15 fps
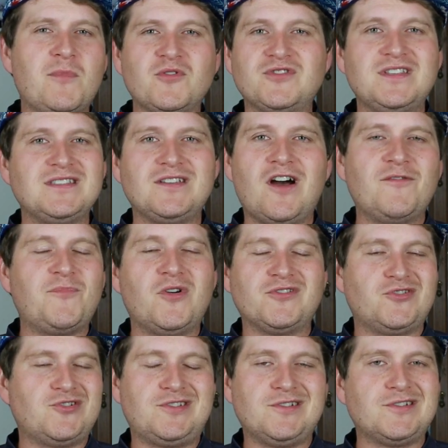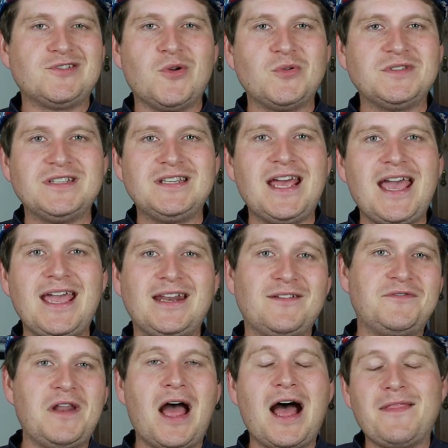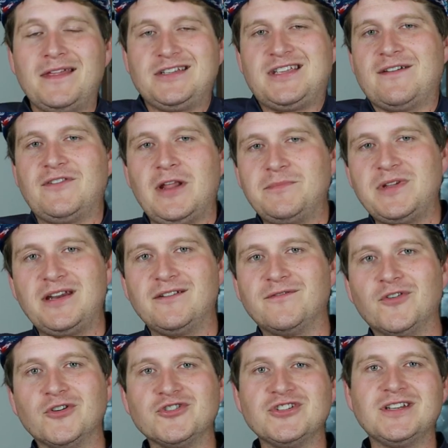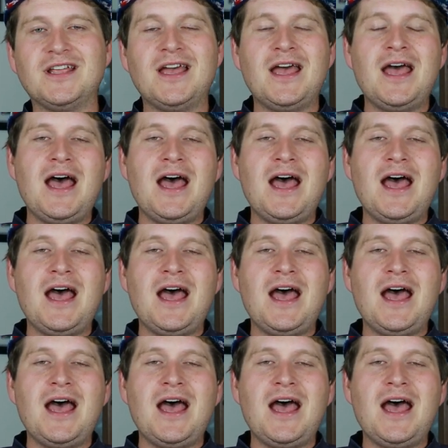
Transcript: Most of these golf balls are still sold today, and if not, they just have an updated version.